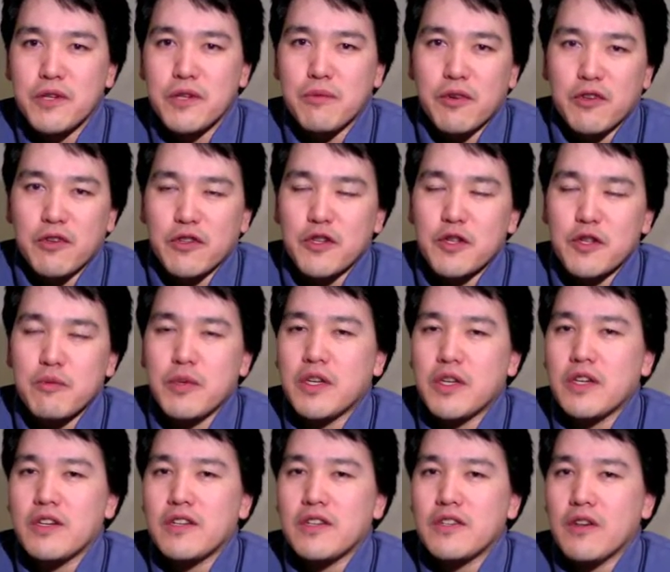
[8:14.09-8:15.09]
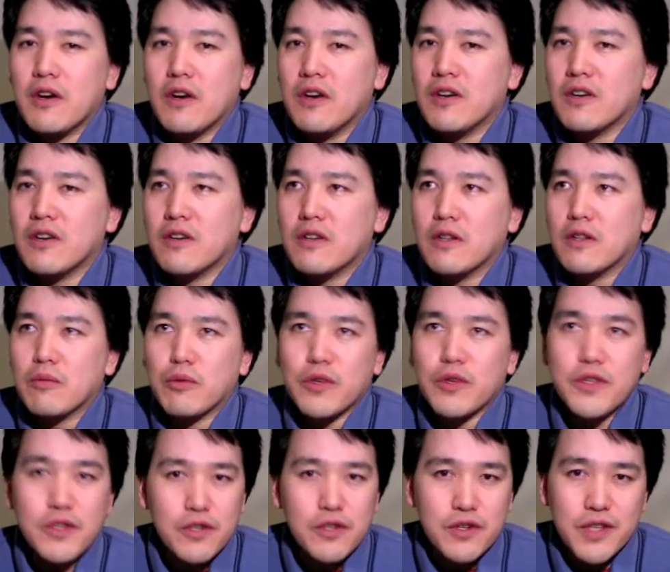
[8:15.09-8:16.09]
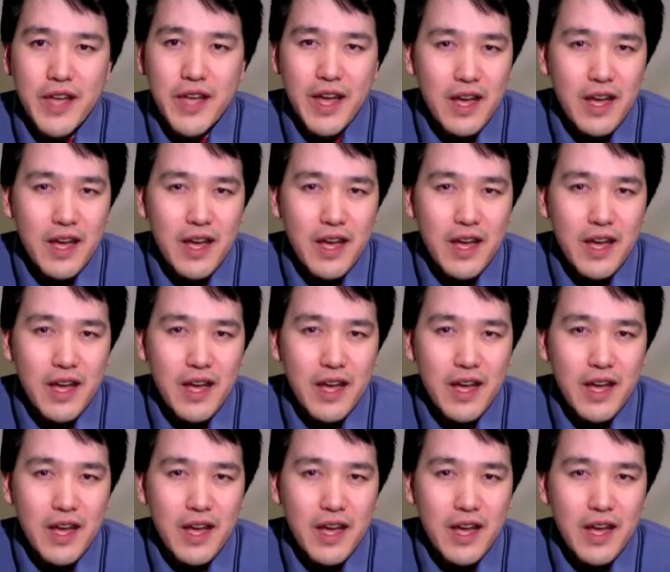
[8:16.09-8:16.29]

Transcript: about this because all the prisoner's